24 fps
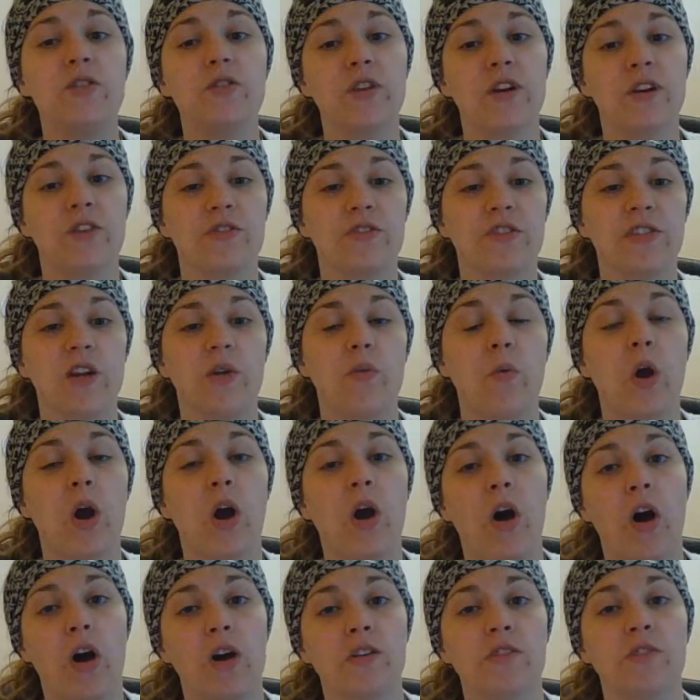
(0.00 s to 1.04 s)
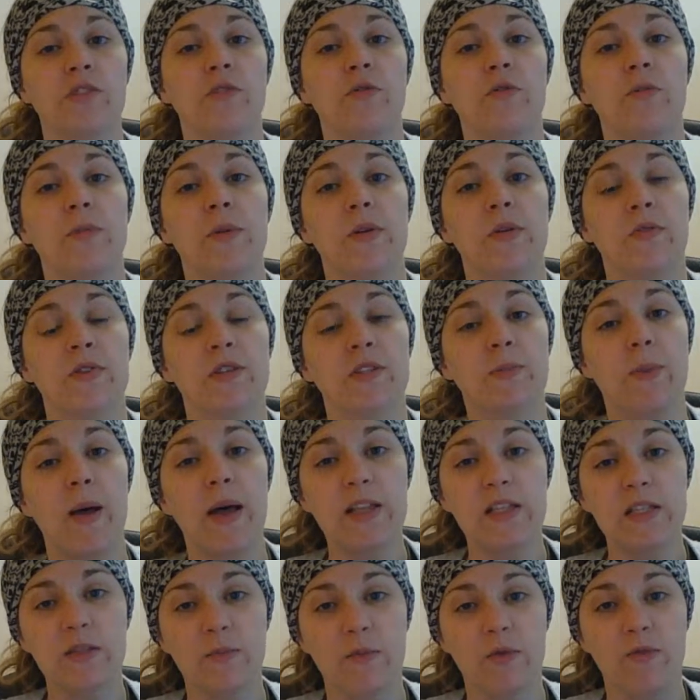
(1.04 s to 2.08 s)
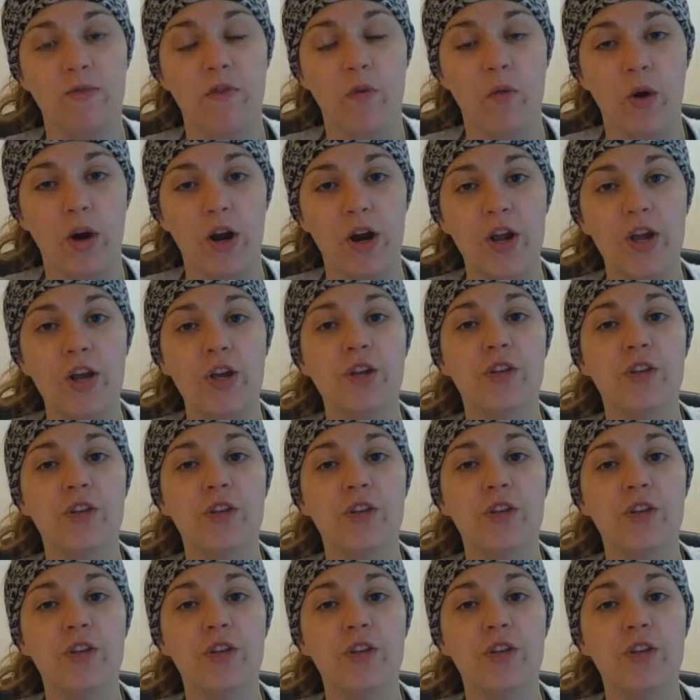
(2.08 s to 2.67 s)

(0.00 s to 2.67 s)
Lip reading: you to understand what costs you would be responsible for